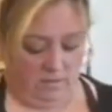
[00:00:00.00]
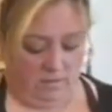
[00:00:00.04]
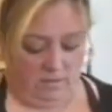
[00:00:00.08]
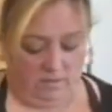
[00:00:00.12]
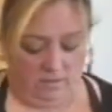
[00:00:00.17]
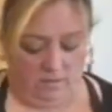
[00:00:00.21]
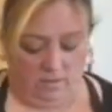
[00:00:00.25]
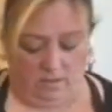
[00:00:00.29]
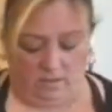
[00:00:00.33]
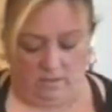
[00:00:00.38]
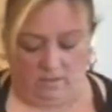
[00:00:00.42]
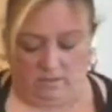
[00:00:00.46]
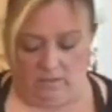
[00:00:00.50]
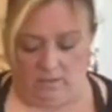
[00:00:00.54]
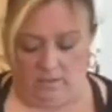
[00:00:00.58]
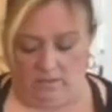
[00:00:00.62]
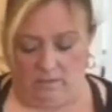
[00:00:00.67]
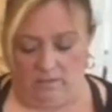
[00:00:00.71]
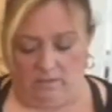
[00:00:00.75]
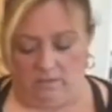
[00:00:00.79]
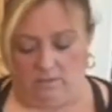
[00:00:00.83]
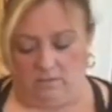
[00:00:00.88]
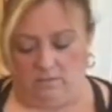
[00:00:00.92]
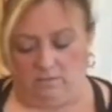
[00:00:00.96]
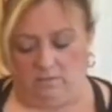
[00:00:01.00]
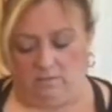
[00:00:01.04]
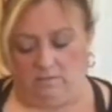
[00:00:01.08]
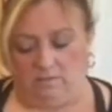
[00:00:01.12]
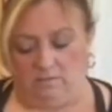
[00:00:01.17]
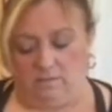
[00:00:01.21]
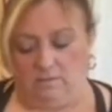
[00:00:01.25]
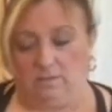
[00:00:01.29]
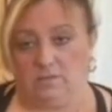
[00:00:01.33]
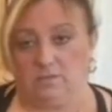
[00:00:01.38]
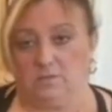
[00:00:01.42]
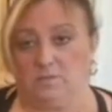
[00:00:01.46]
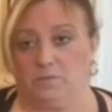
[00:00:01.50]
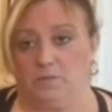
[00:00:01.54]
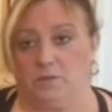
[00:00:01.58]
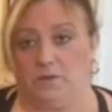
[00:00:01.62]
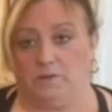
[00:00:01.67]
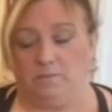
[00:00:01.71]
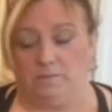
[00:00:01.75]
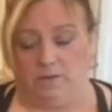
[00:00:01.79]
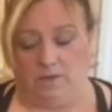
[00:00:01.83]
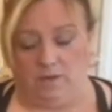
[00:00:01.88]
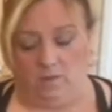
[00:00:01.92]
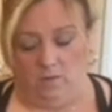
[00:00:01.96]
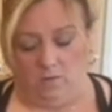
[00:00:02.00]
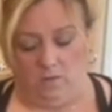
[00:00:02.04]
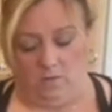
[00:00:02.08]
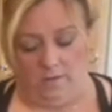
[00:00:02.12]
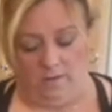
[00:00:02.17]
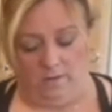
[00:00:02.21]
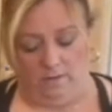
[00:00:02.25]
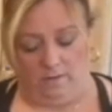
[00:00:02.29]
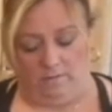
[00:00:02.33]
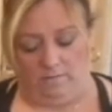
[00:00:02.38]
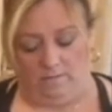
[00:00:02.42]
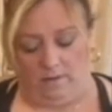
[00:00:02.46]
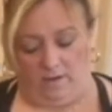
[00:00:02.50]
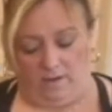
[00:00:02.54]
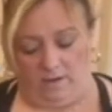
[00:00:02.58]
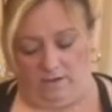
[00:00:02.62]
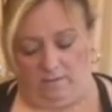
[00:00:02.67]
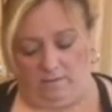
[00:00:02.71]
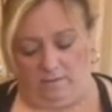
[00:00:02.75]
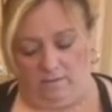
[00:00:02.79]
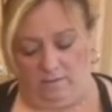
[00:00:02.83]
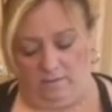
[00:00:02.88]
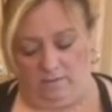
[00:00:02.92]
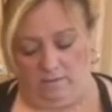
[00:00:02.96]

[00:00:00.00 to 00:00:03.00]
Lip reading: take this and just spread my oil around.